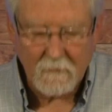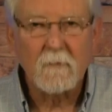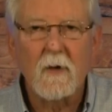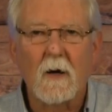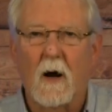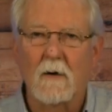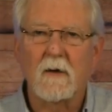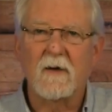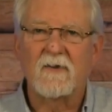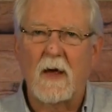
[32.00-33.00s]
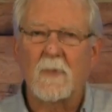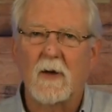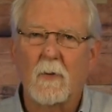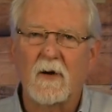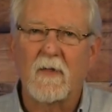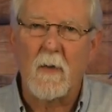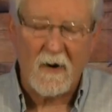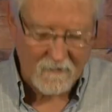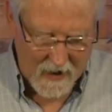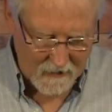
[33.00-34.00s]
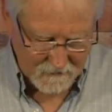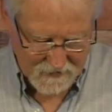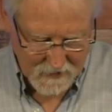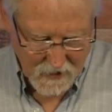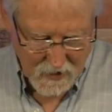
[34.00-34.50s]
the Garden of Gethsemane, went to the Mount of Olives.